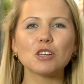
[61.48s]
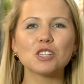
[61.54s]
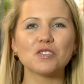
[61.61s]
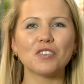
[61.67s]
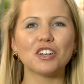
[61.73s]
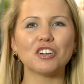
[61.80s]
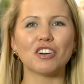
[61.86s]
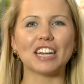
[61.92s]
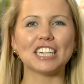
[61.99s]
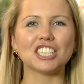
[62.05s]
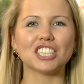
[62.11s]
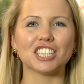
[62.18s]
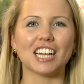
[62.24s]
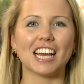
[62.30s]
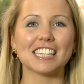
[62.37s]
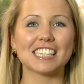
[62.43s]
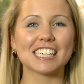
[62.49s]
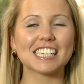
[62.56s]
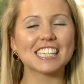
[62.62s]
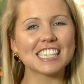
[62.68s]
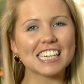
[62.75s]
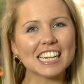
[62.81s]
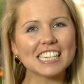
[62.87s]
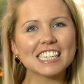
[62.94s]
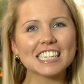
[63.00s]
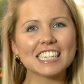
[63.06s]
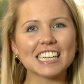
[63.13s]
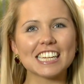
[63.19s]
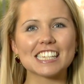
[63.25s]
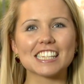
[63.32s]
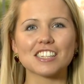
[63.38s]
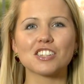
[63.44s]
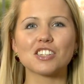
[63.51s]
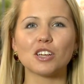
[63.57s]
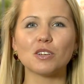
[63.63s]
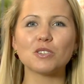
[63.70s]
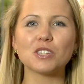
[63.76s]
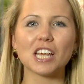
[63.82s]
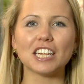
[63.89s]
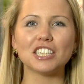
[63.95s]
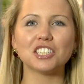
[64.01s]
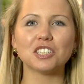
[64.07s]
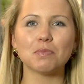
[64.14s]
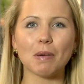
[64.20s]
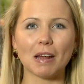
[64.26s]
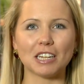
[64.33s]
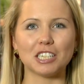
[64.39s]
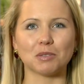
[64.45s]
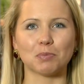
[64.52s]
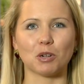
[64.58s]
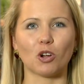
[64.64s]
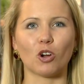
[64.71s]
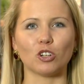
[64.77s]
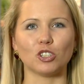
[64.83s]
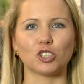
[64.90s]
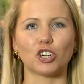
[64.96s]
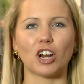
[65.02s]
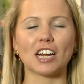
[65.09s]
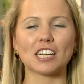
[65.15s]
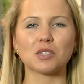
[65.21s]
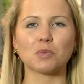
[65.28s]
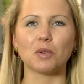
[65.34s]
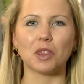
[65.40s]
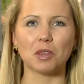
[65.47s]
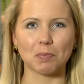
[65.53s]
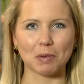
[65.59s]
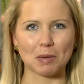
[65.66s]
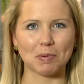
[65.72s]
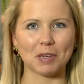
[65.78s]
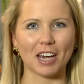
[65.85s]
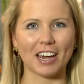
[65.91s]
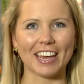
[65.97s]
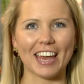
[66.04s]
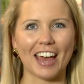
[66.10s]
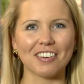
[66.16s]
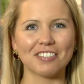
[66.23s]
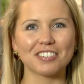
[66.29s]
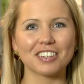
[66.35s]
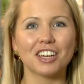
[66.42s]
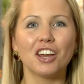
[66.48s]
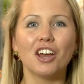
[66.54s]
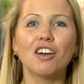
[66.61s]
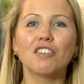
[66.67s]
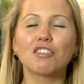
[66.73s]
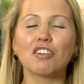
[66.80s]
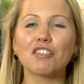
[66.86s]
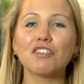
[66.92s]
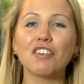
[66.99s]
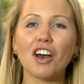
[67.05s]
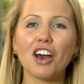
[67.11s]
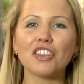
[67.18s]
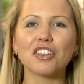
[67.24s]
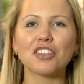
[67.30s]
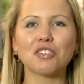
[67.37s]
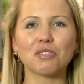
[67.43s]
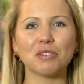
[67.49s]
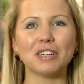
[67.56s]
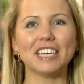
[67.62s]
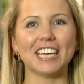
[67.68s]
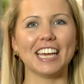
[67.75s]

Boss Federation has extended its association management contract with the BPIF for a further 3